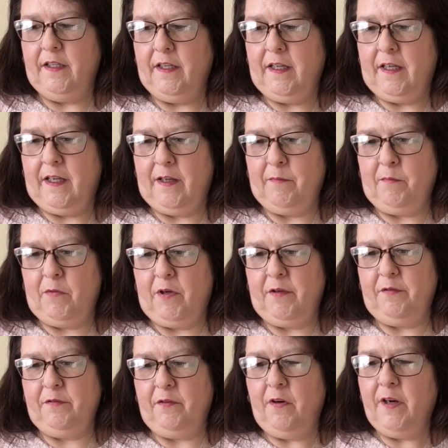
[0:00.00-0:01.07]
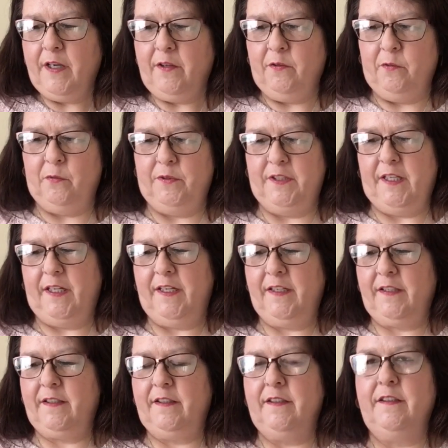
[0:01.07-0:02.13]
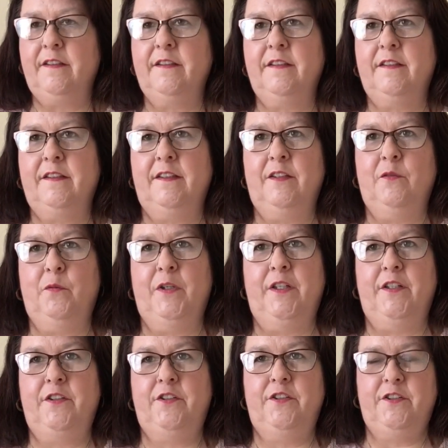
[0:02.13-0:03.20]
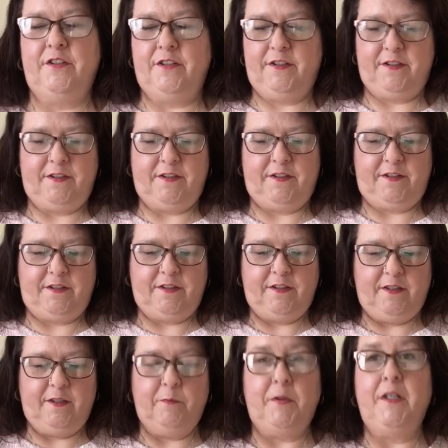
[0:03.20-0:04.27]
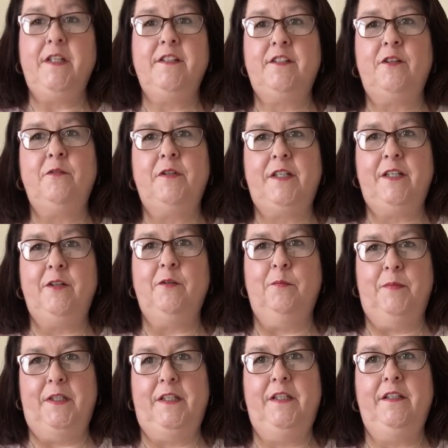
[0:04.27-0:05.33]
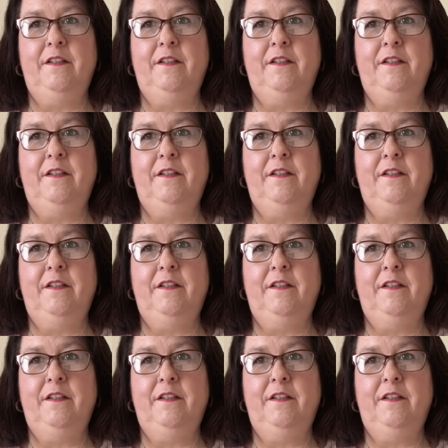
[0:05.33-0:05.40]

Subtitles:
And my final deck, which, please don't kill me,